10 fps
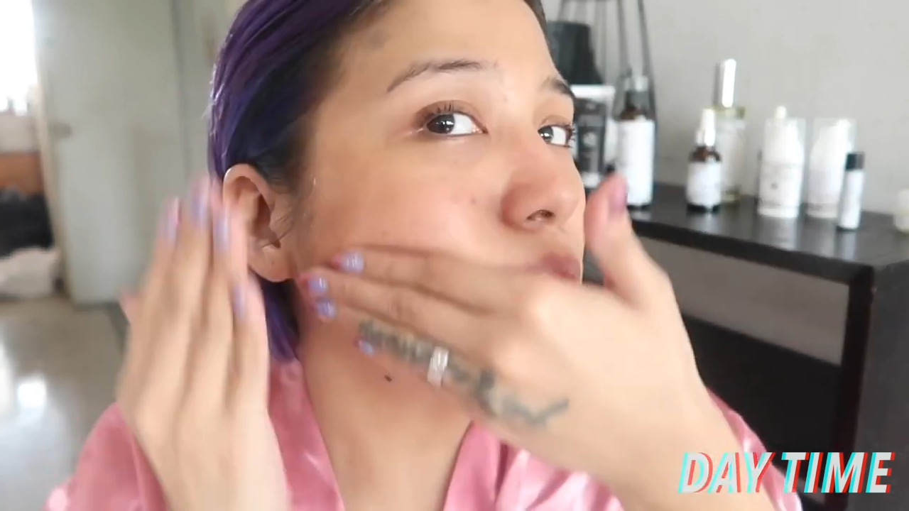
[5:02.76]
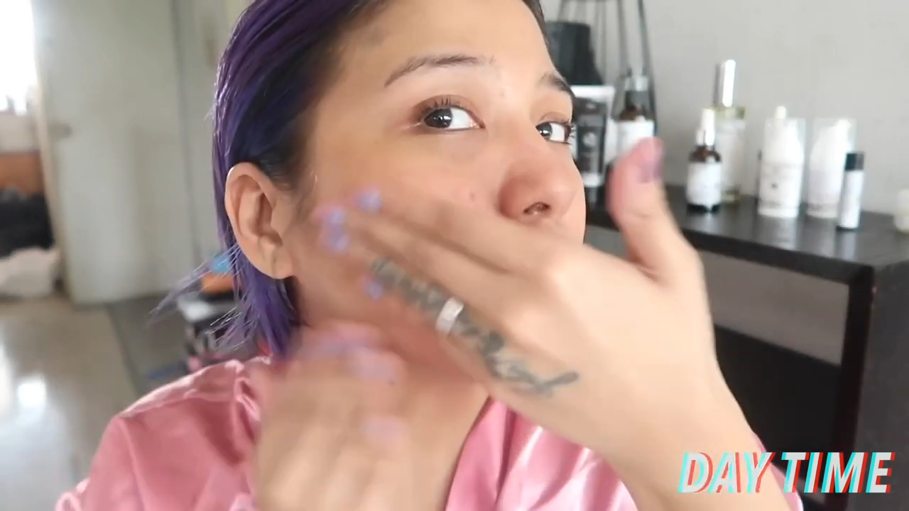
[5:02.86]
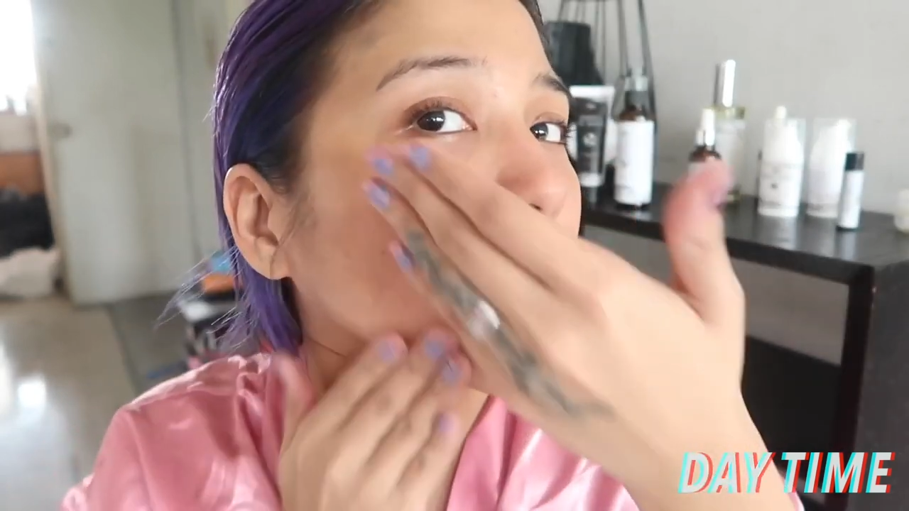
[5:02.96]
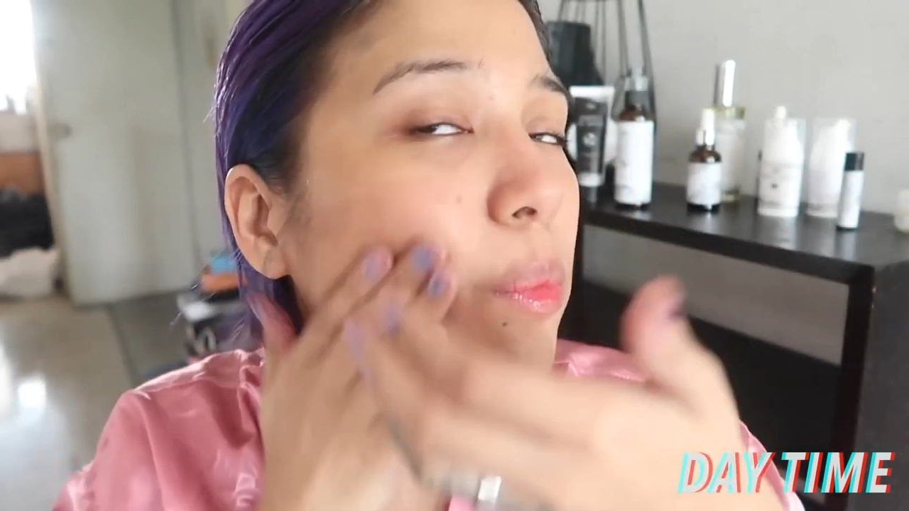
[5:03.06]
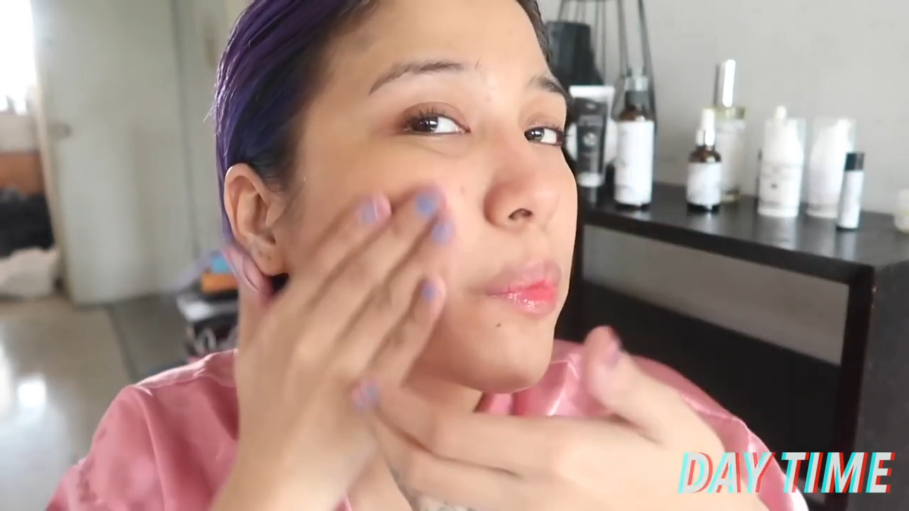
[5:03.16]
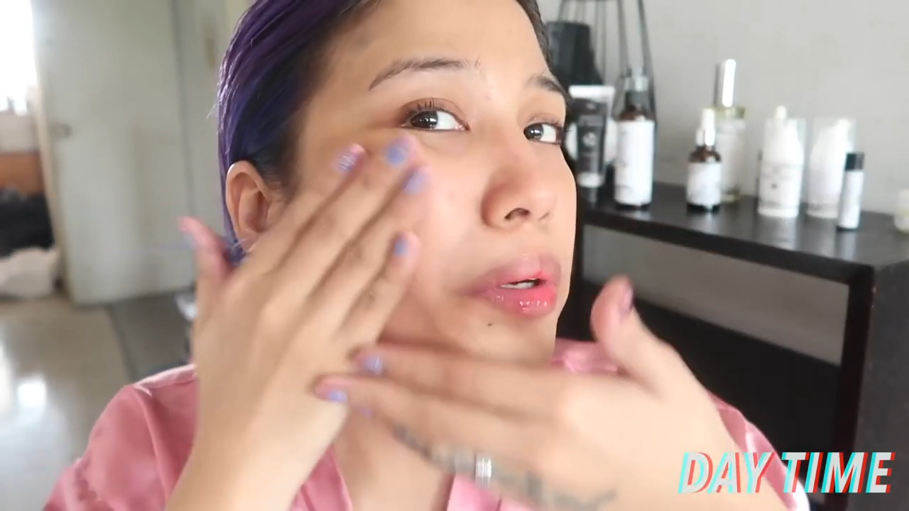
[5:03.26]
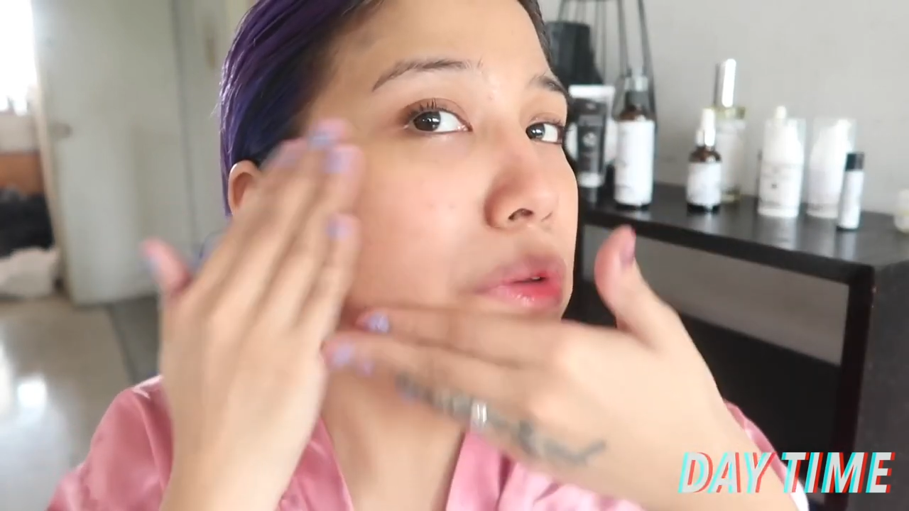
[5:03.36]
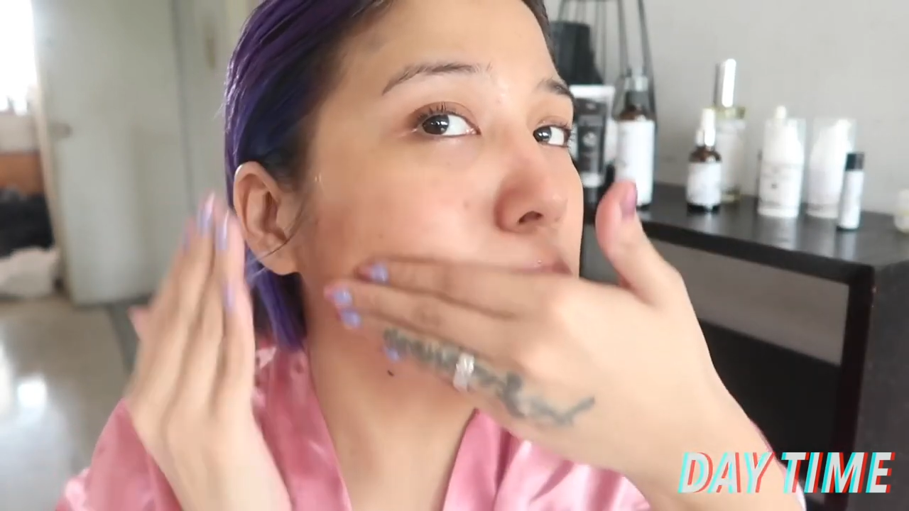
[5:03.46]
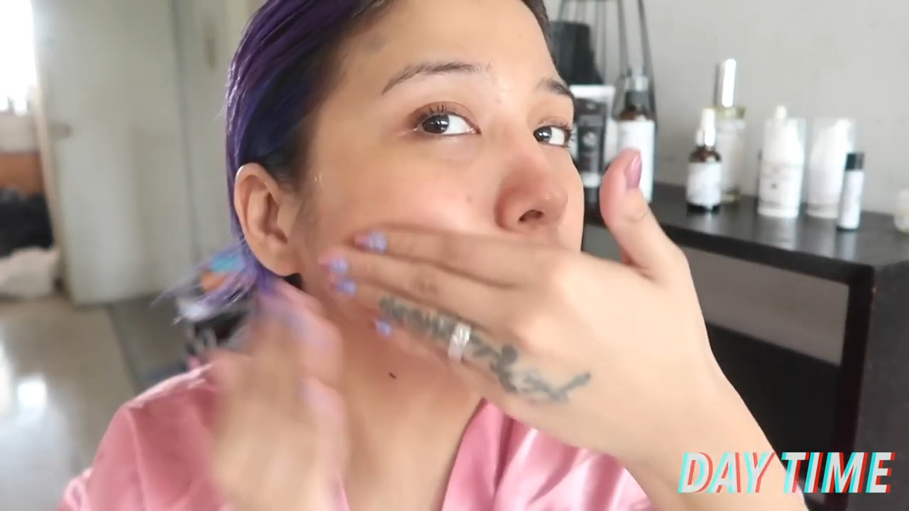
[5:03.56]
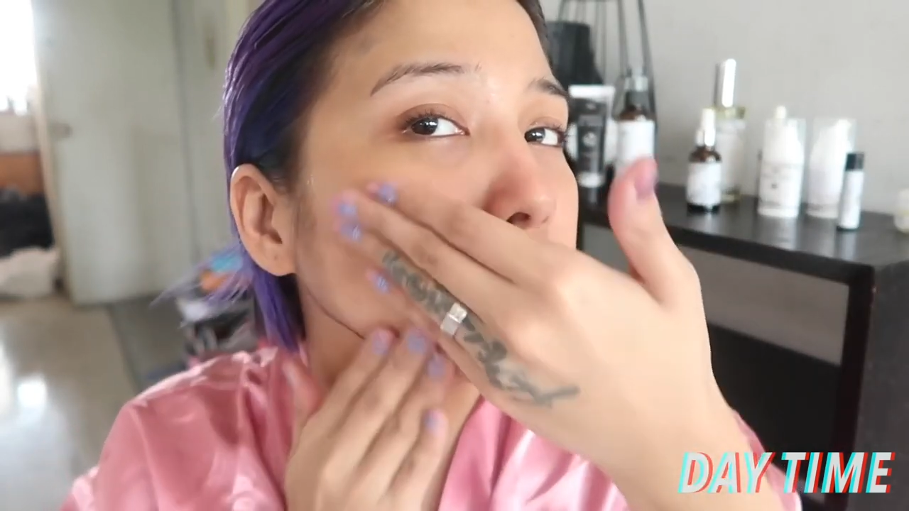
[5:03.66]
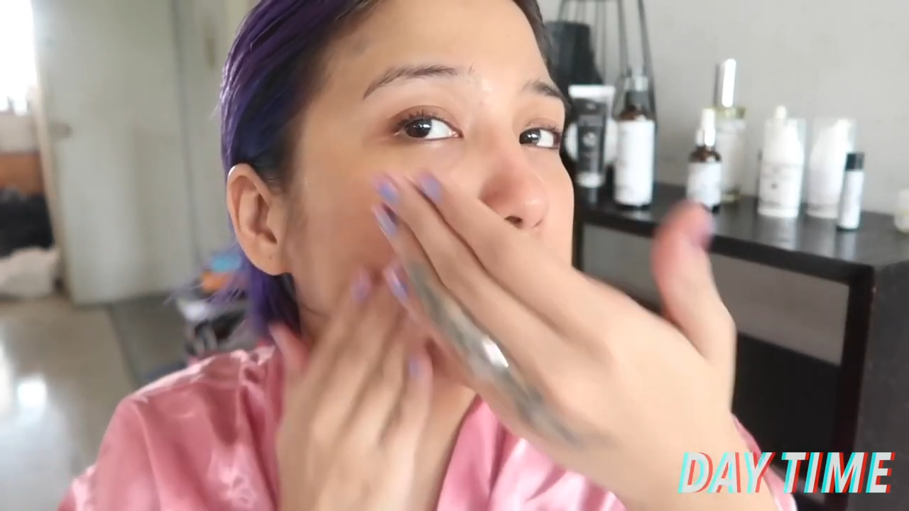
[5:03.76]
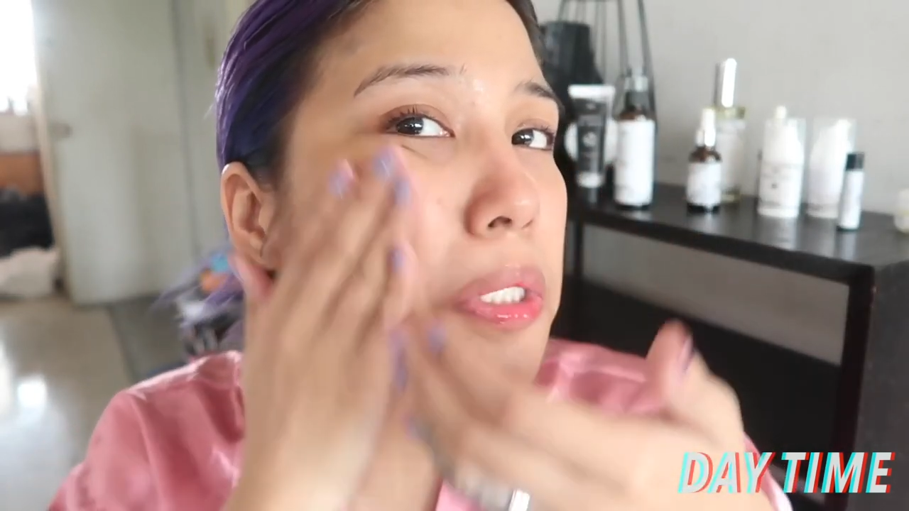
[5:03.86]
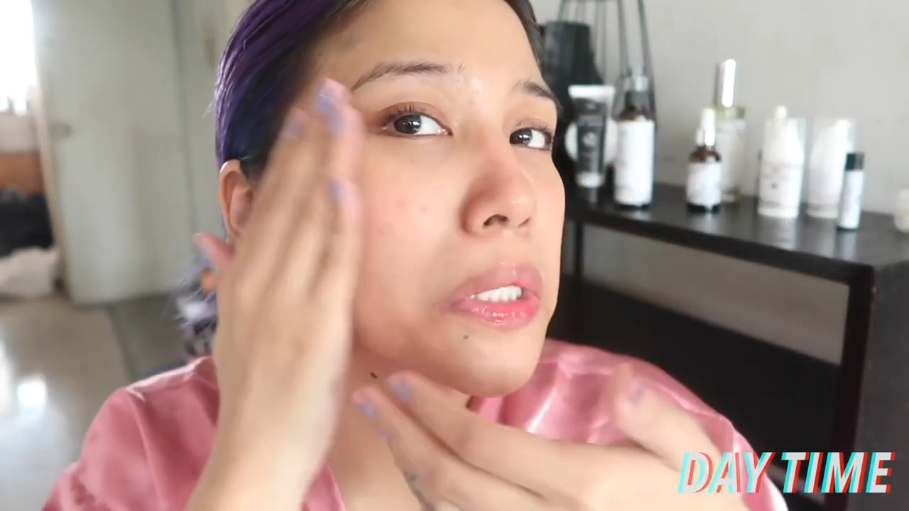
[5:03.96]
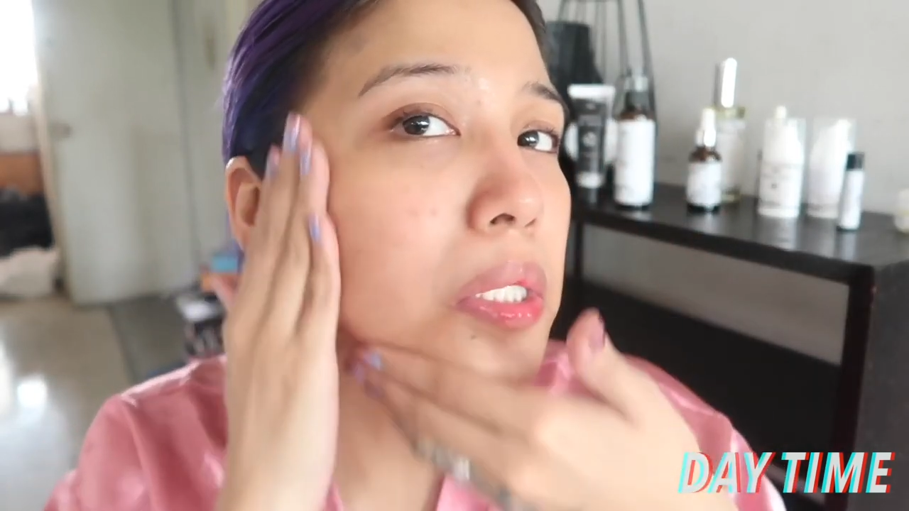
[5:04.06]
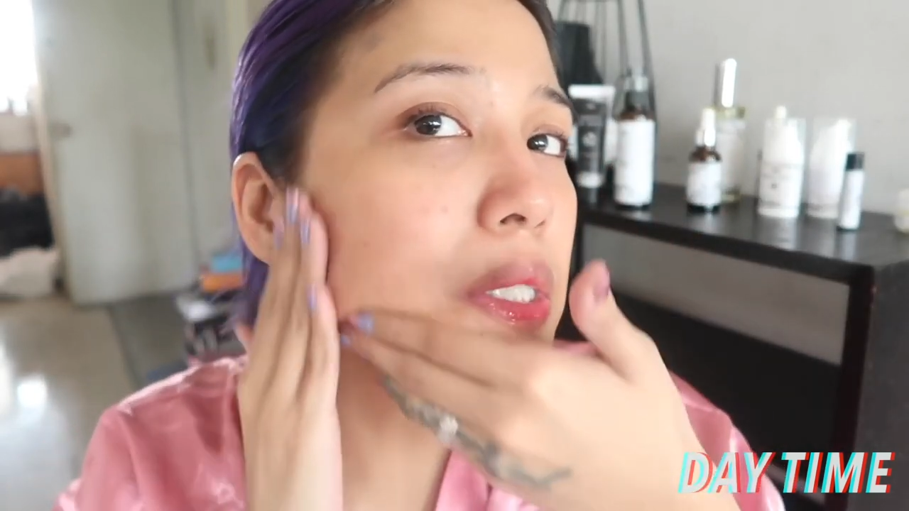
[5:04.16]
So upward
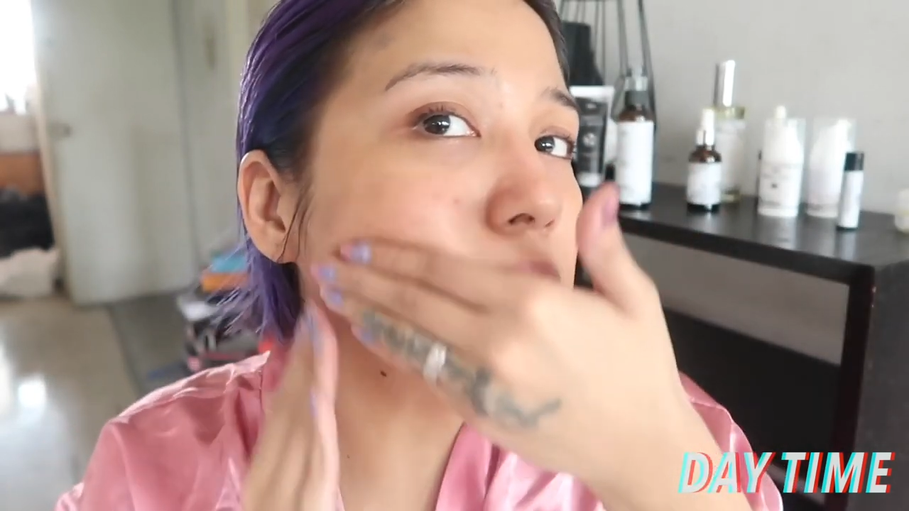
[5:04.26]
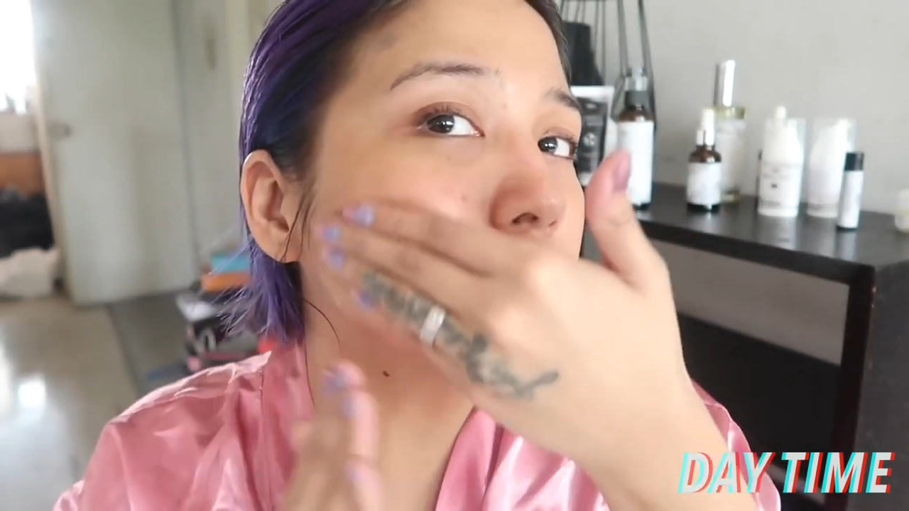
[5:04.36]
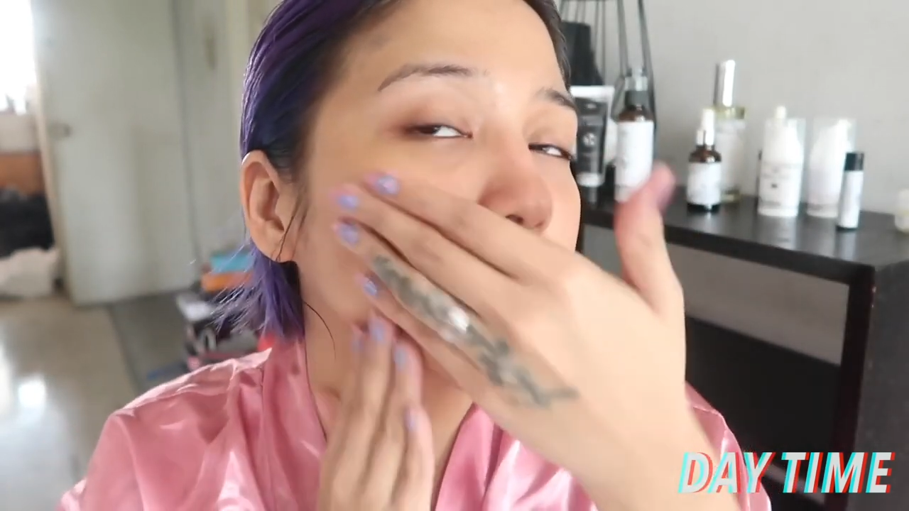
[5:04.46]
motion,